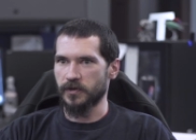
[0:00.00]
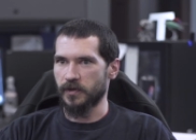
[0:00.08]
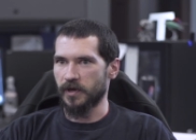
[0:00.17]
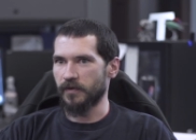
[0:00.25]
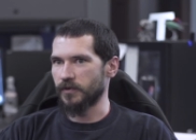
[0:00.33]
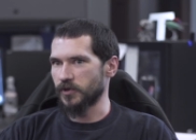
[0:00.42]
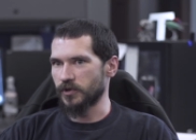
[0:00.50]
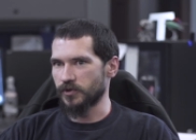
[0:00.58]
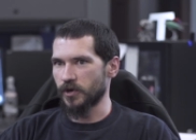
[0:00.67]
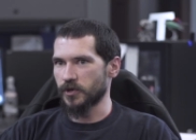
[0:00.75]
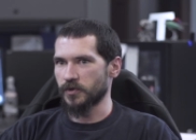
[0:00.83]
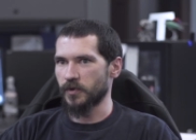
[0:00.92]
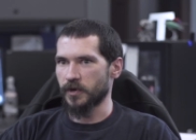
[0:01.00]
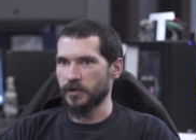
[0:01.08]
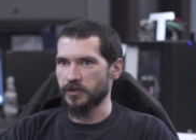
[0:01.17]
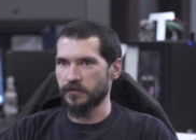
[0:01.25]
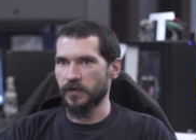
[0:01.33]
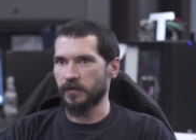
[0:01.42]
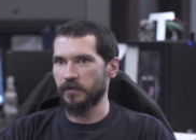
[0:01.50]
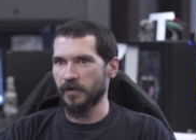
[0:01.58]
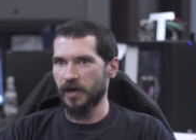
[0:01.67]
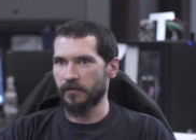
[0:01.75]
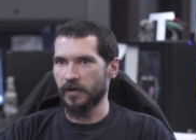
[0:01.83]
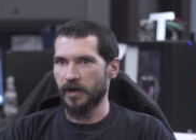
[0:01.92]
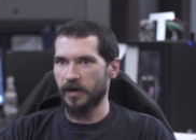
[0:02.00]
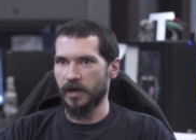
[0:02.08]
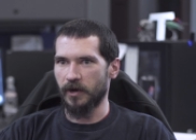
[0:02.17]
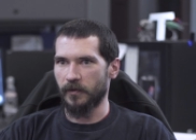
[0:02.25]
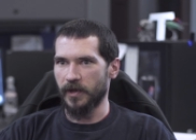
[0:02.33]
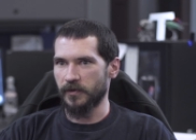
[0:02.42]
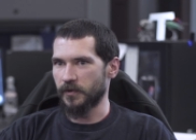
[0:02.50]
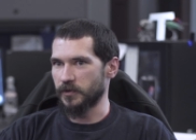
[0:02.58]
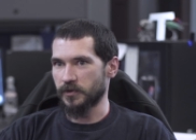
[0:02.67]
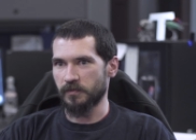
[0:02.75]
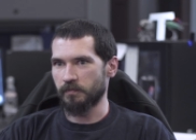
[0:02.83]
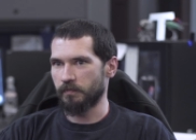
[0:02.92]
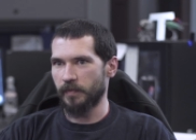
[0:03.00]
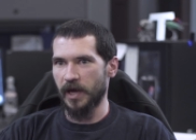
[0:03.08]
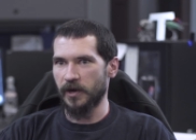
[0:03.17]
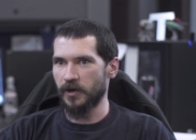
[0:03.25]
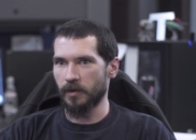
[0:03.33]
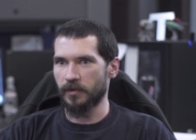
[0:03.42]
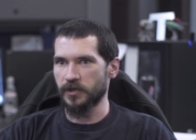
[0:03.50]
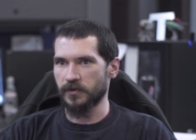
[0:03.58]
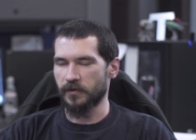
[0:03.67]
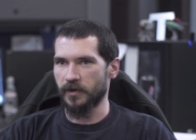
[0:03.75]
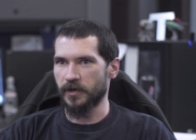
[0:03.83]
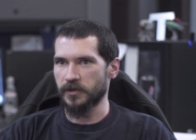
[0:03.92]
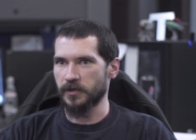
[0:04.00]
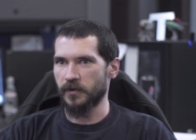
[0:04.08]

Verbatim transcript: The average construction worker is 55 right now, and that, those are bad numbers for us.